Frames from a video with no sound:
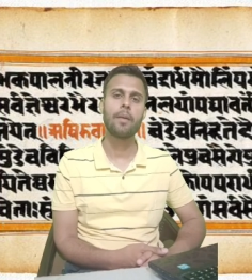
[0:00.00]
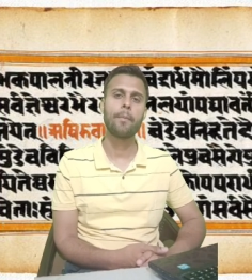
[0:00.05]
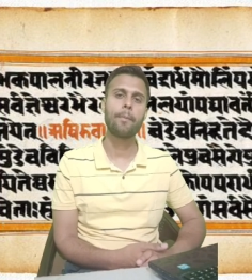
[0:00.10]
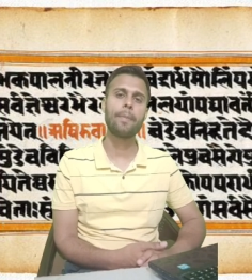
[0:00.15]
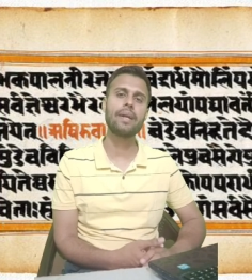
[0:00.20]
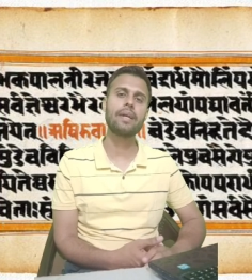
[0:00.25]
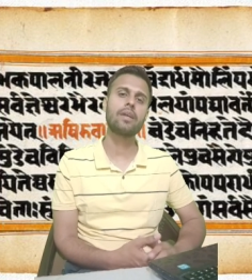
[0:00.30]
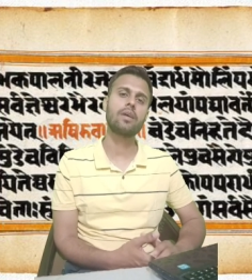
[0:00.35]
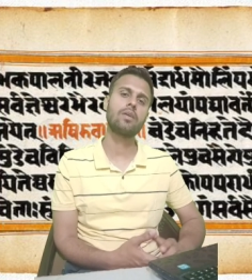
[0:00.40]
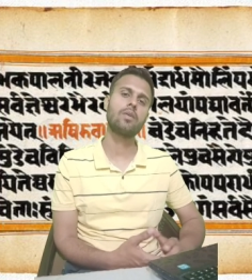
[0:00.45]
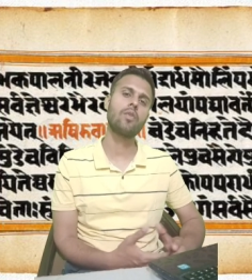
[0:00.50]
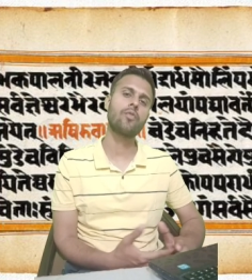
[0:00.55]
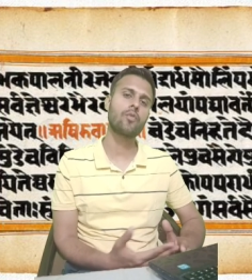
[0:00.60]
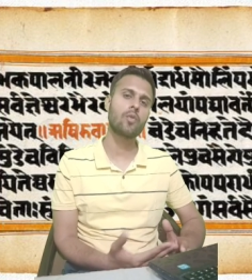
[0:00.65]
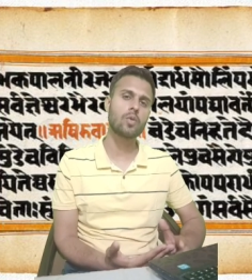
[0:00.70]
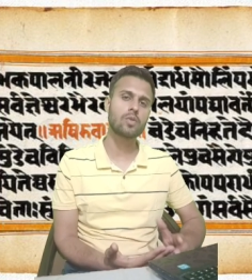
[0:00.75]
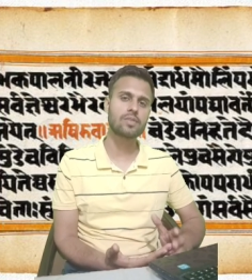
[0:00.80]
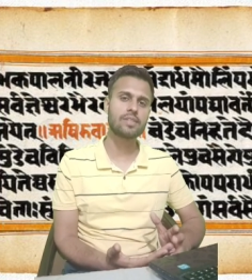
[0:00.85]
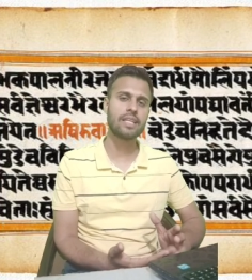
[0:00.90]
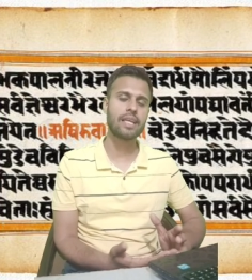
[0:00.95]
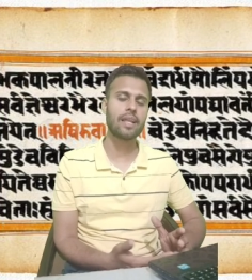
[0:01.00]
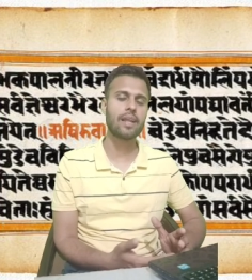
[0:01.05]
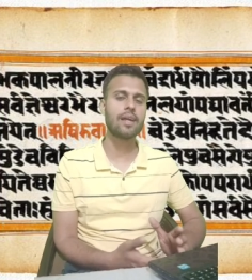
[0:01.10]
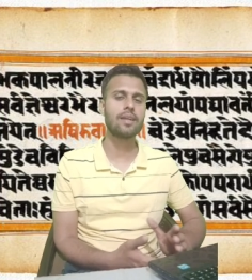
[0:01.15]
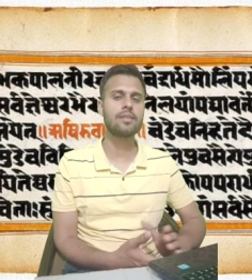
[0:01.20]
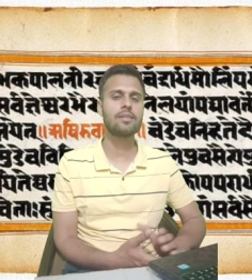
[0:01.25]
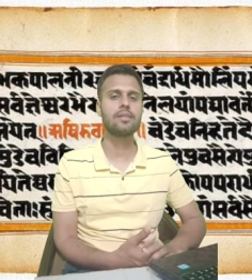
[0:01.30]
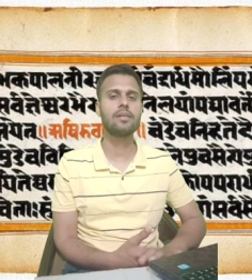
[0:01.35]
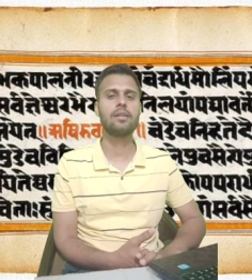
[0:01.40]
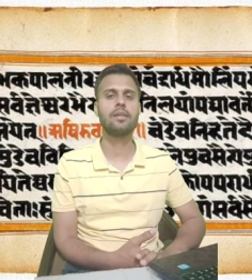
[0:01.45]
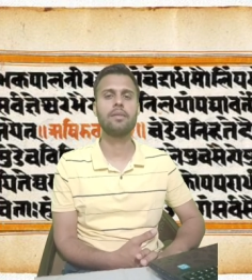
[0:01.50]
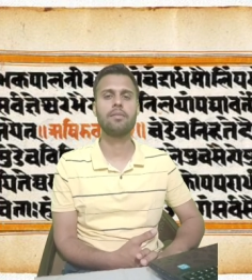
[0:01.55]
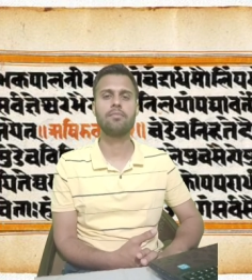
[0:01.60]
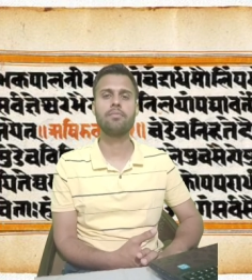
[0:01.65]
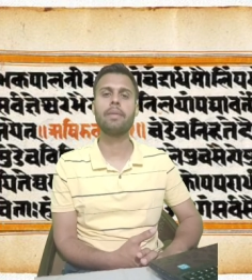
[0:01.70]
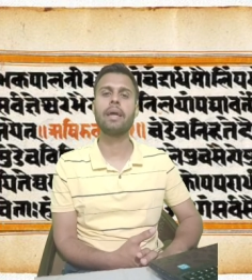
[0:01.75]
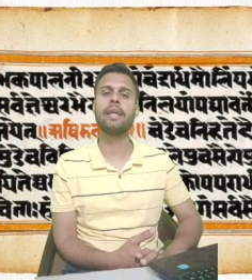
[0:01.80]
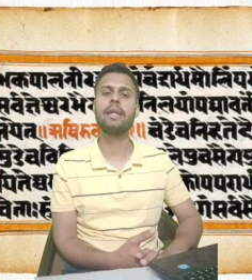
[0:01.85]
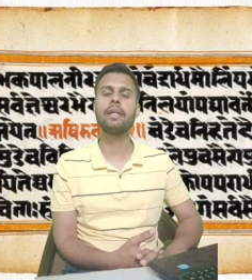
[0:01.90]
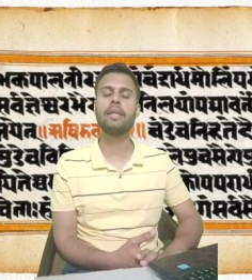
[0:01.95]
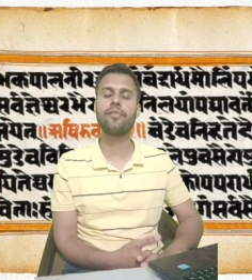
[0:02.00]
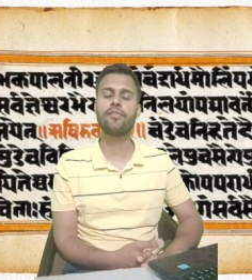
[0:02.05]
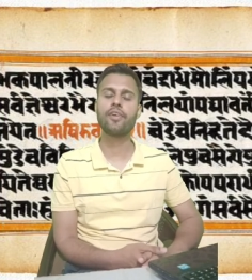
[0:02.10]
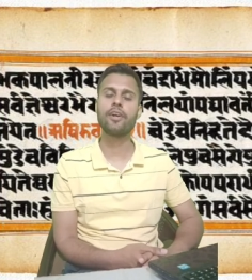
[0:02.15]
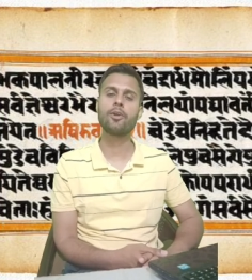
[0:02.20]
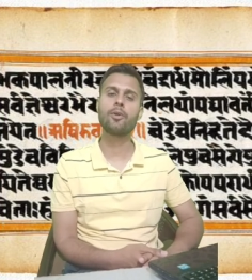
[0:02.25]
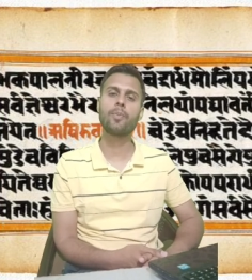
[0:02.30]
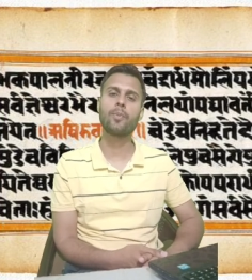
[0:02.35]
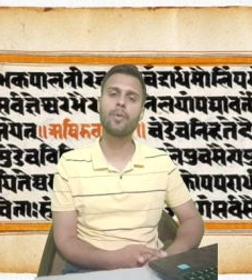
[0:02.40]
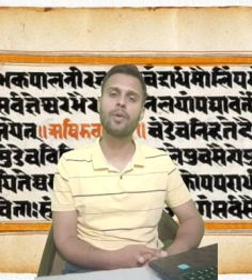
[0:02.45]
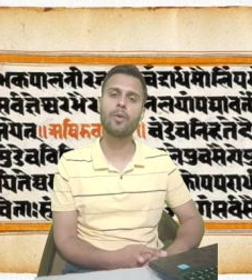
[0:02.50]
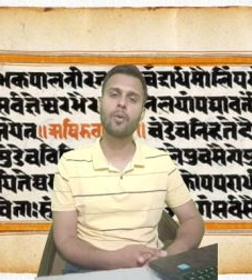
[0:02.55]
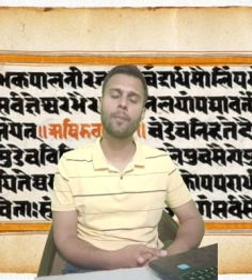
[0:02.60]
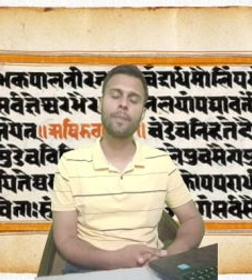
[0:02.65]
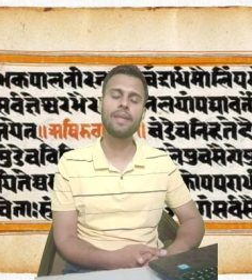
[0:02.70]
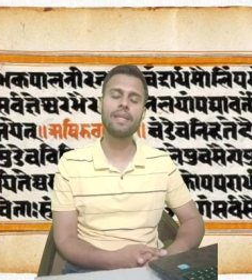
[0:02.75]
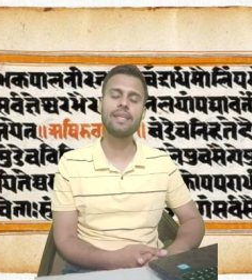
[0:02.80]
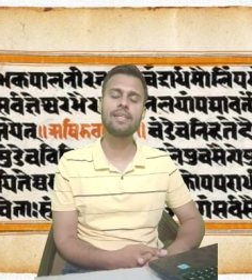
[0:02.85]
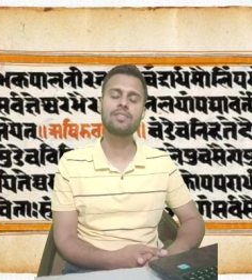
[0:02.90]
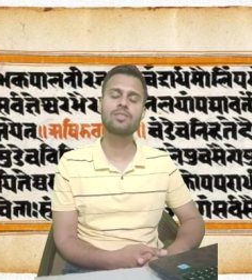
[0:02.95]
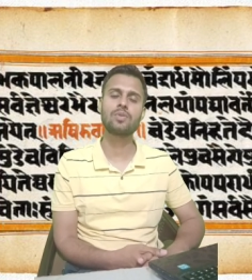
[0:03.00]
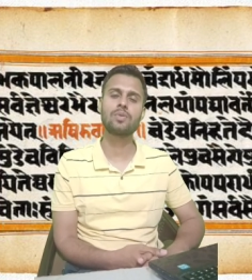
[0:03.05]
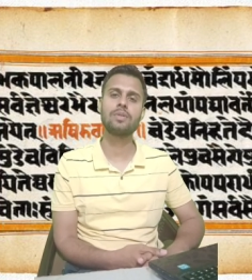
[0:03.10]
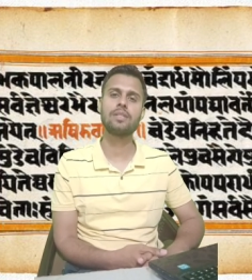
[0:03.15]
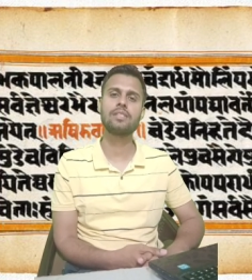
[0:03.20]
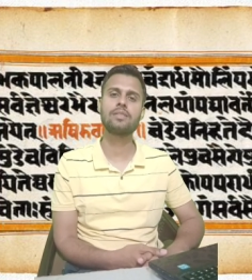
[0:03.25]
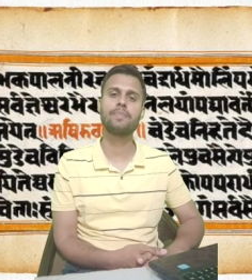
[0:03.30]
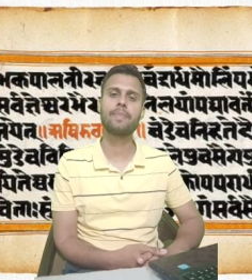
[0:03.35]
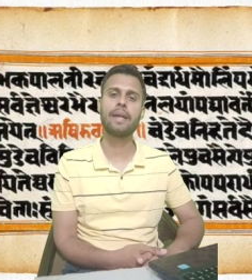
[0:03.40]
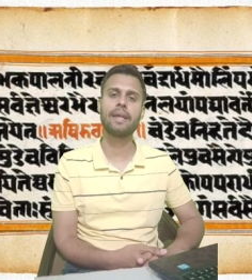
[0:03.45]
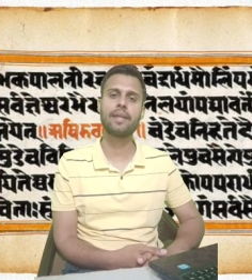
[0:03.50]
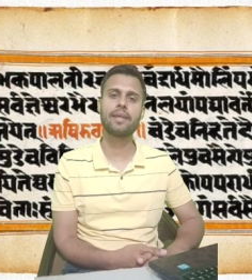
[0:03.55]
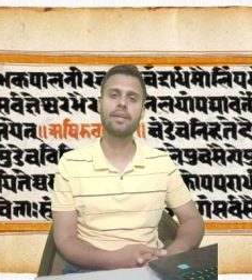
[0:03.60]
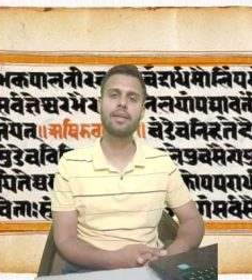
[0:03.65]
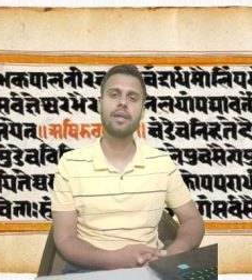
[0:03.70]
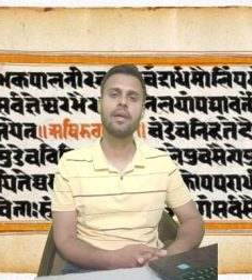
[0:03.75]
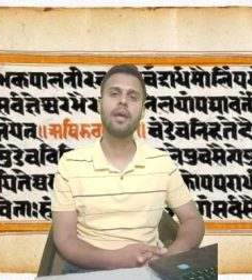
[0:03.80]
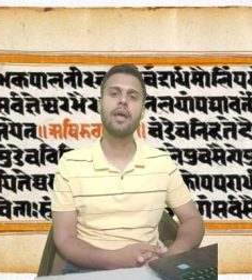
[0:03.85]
But of course, there are many different opinions on this matter.